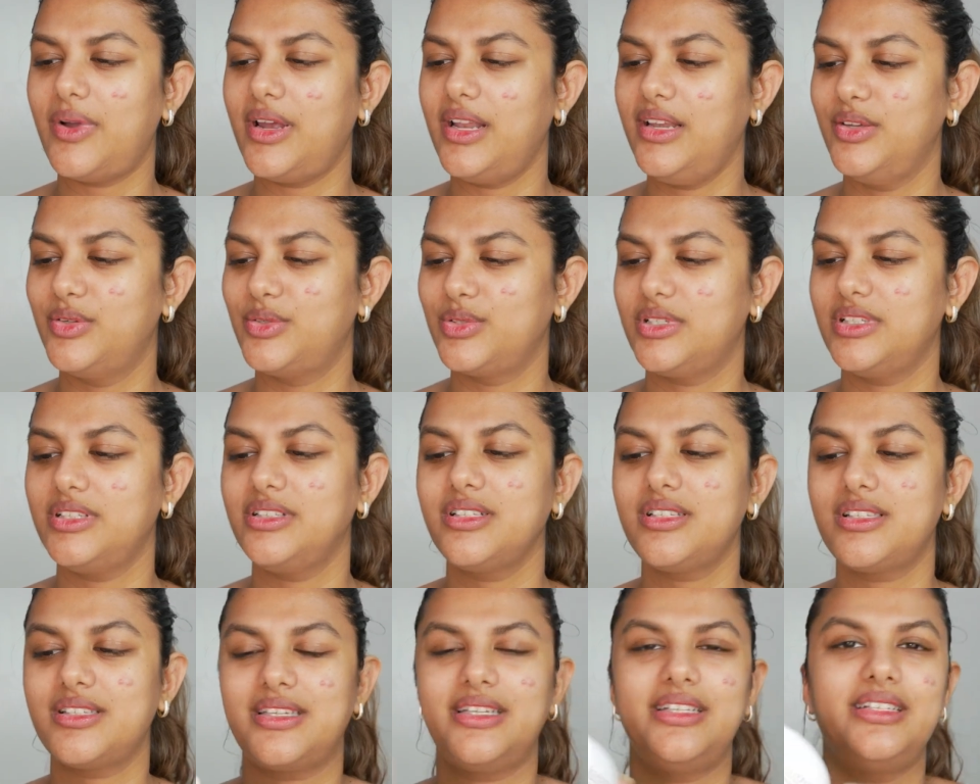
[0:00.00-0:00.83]
why
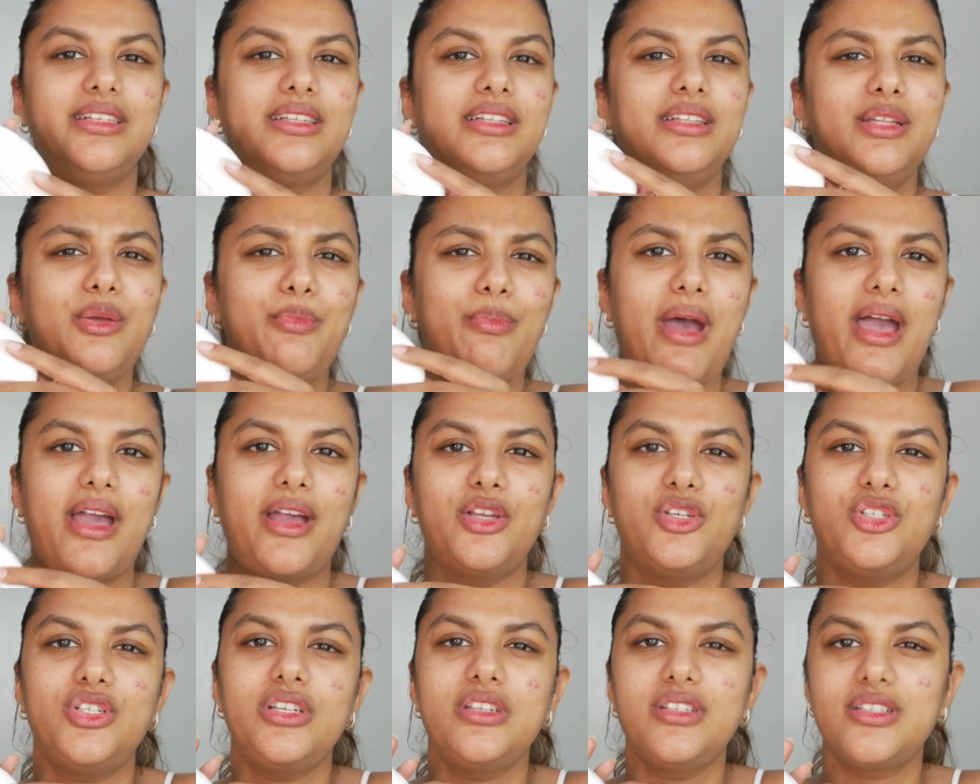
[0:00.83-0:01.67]
using the skin tint, the
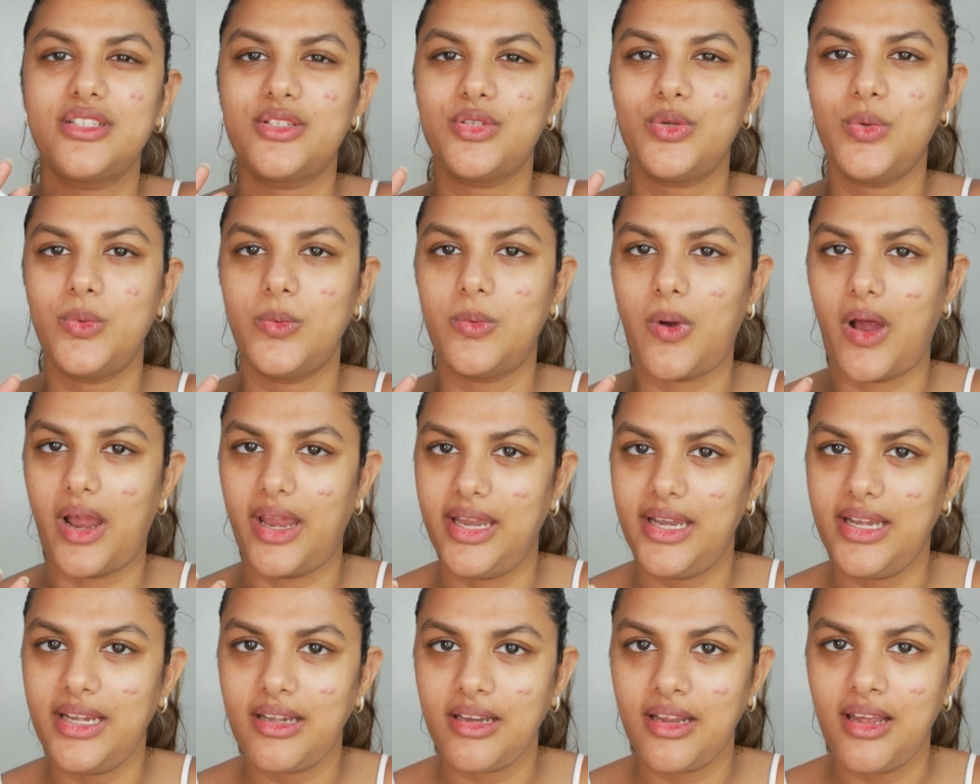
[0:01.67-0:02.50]
packaging is so
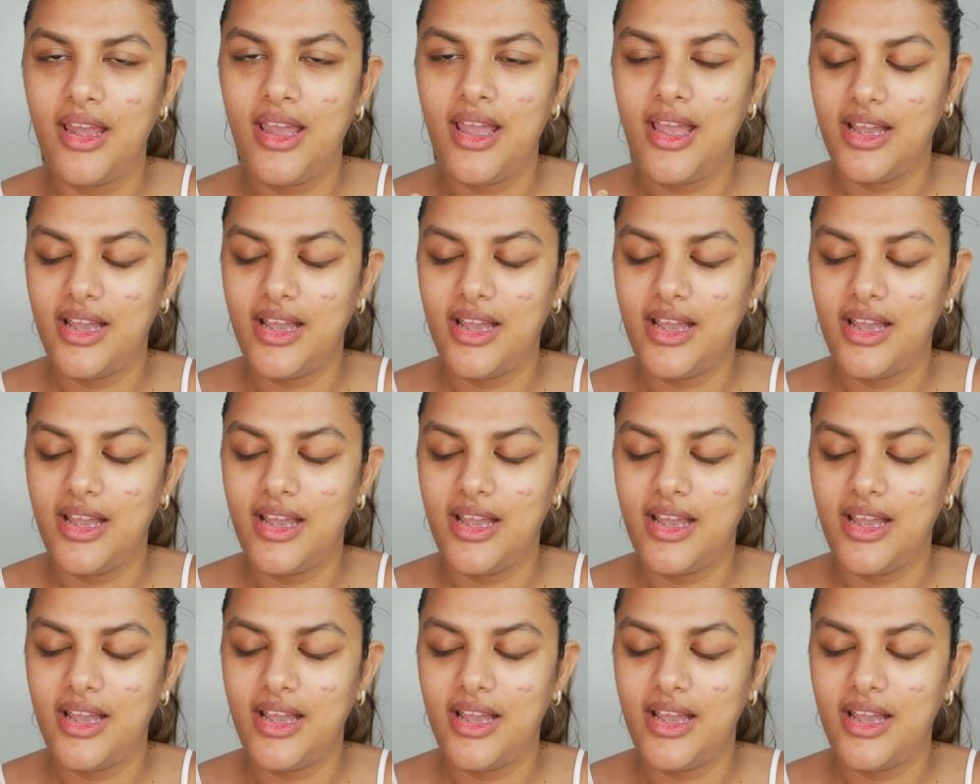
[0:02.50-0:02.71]
white